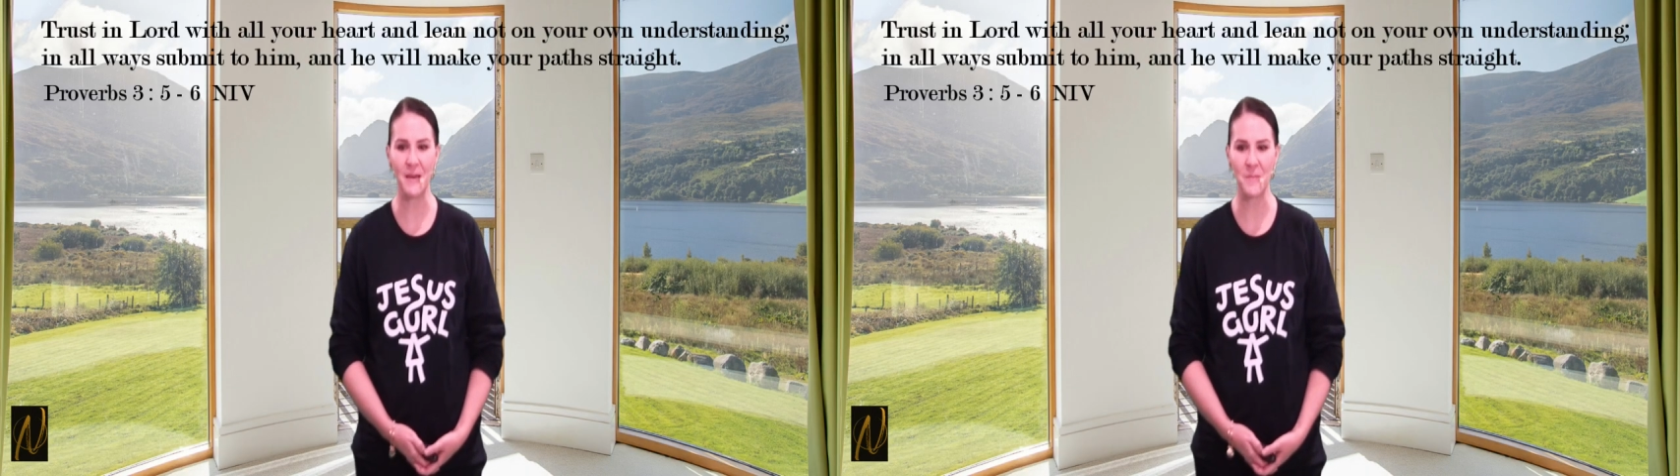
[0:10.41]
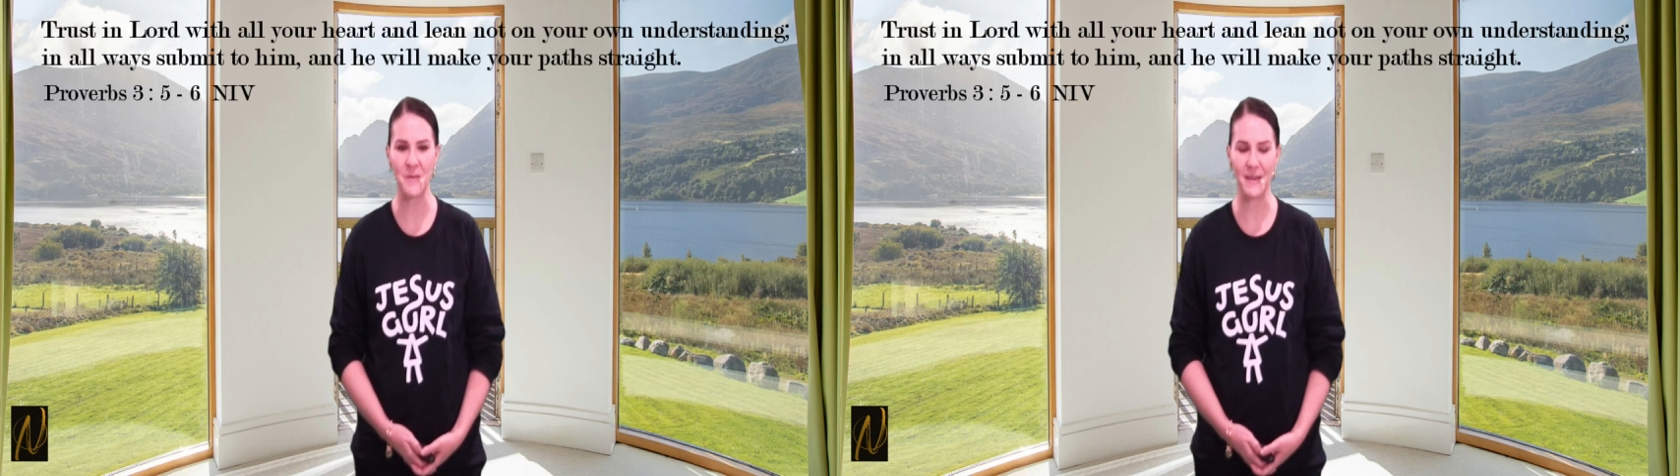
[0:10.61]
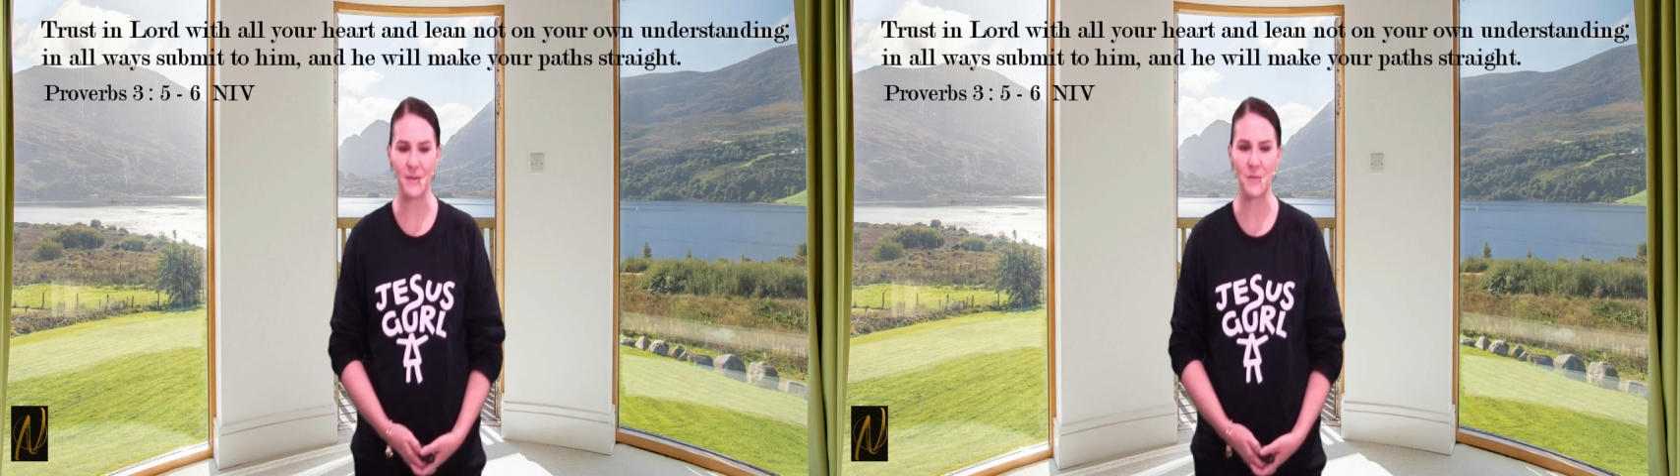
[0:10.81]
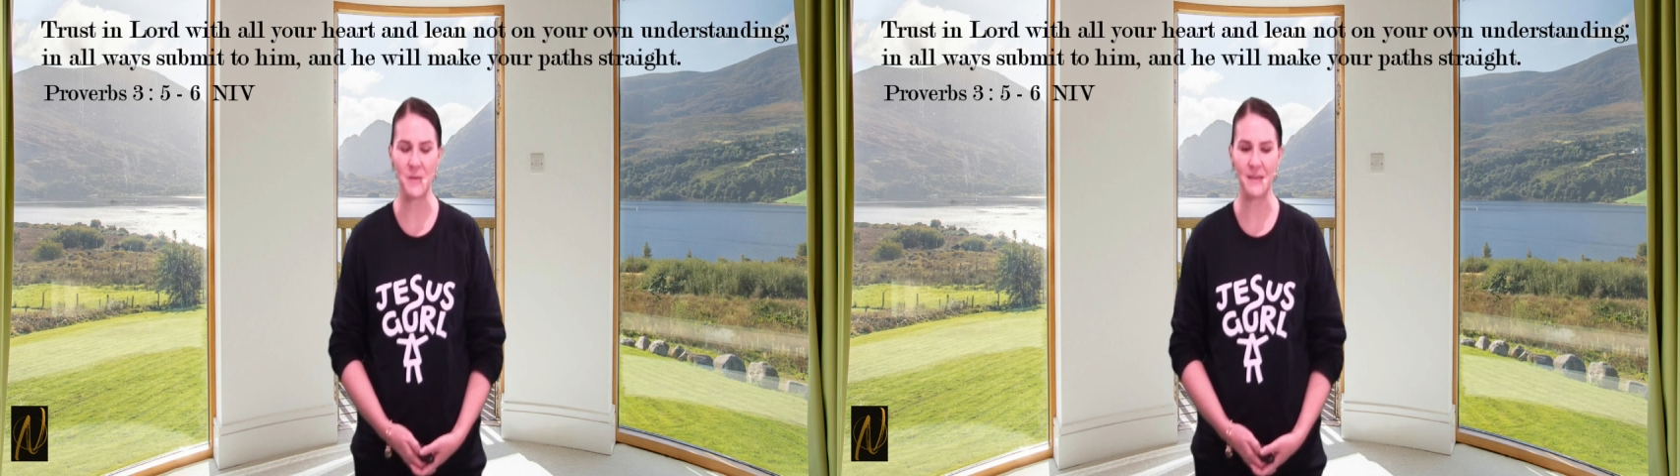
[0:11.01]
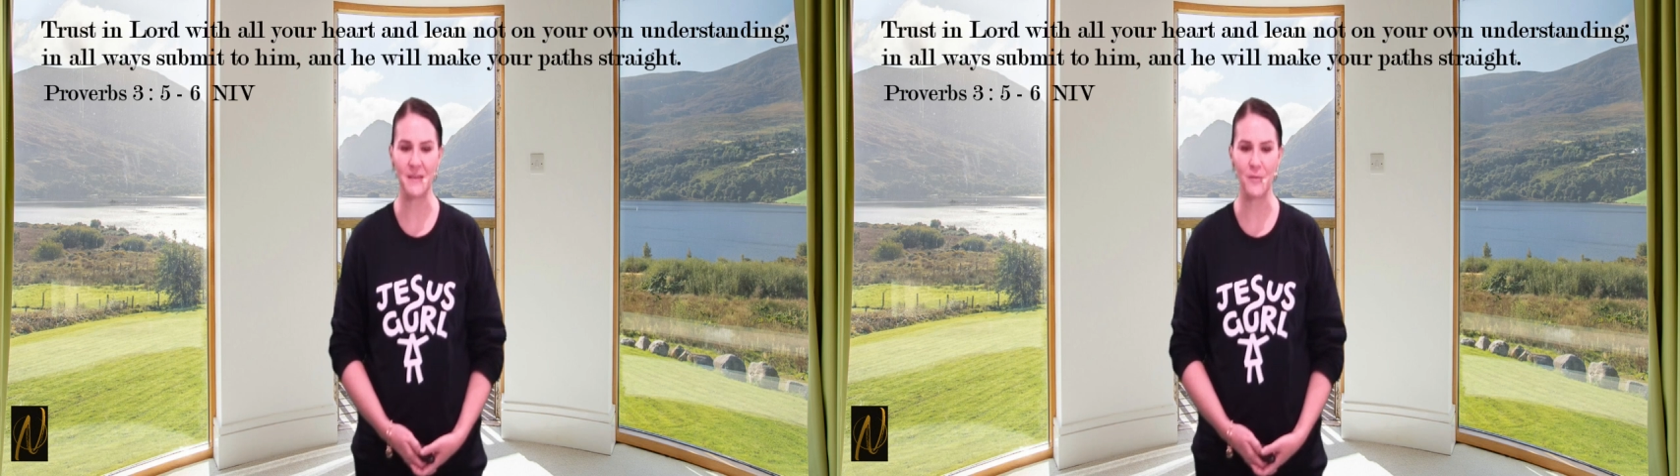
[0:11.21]
I'm
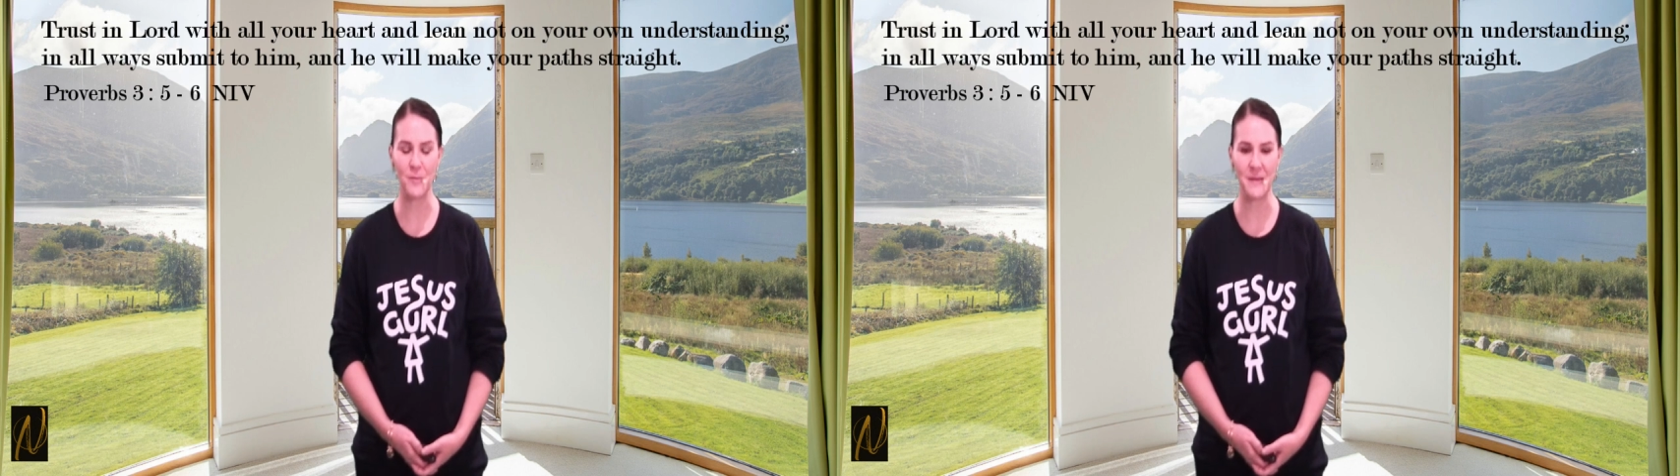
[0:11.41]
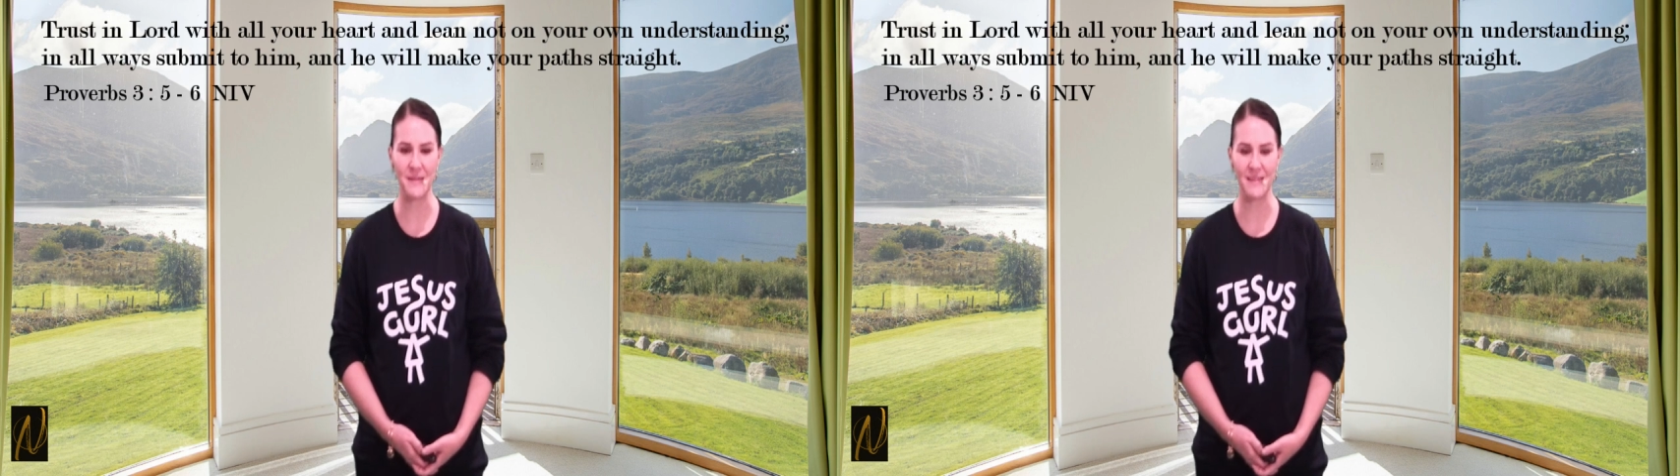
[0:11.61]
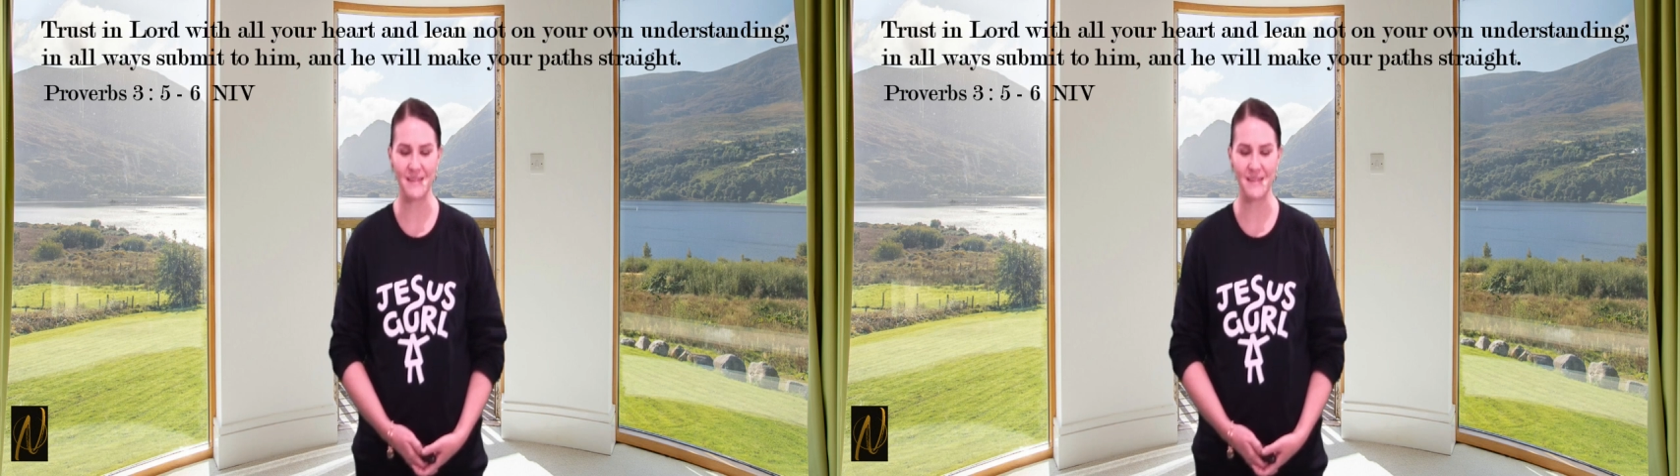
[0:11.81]
Naomi and I've been